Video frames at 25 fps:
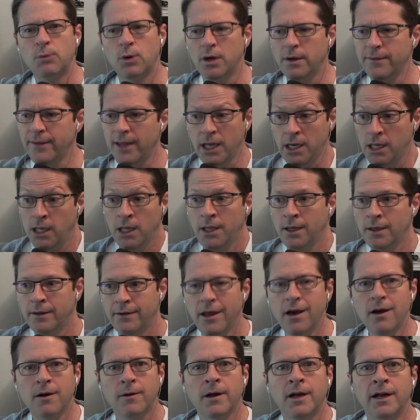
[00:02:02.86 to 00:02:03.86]
more of that?
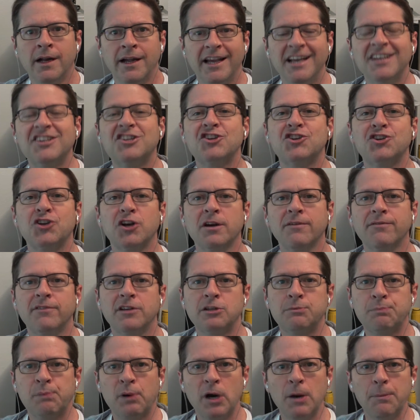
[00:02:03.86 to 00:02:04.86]
No, it's served
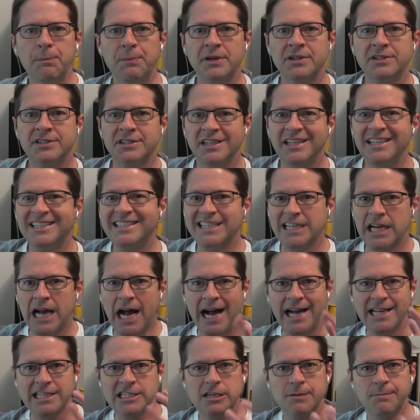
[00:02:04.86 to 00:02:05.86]
its purpose. It's
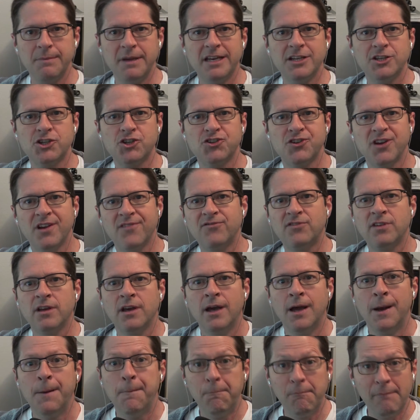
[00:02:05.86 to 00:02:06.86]
caused me to shift
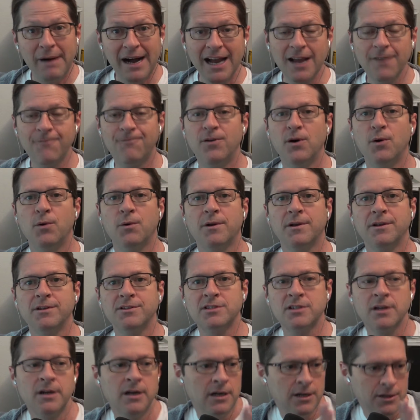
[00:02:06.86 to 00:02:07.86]
my
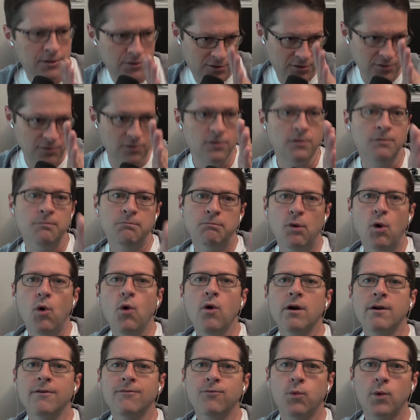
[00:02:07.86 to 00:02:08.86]
focus to
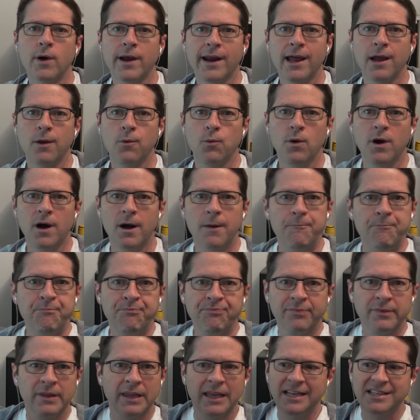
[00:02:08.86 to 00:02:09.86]
more of what I want.
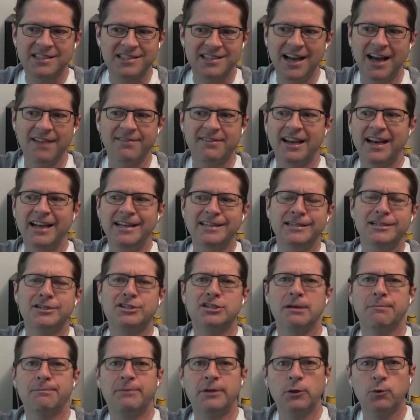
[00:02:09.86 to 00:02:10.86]
It's not that I did
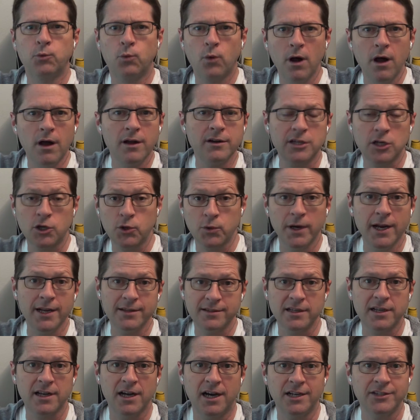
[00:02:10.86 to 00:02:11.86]
something wrong to create
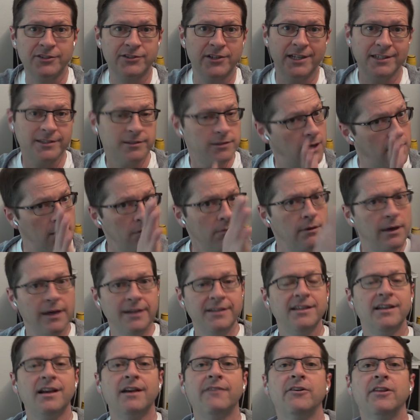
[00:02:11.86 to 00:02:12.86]
the contrast. No, I
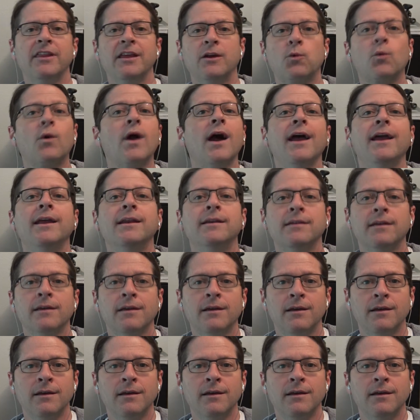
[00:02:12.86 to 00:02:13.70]
did everything right.